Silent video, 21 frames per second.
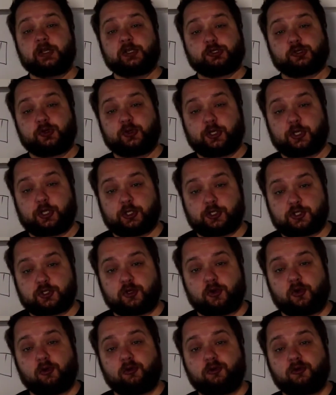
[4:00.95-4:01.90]
So the
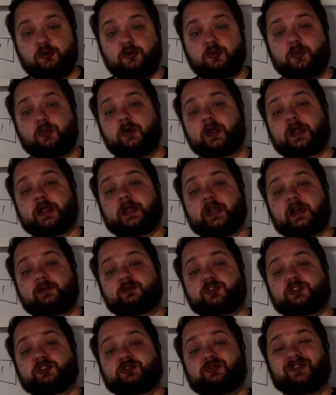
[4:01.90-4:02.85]
control loop when it
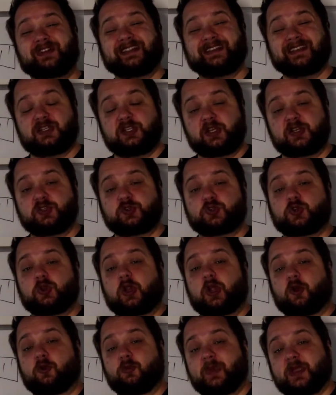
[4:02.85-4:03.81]
comes to
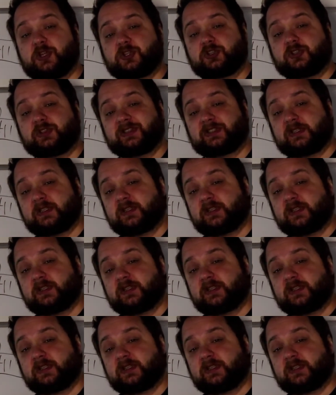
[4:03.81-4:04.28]
industrial automation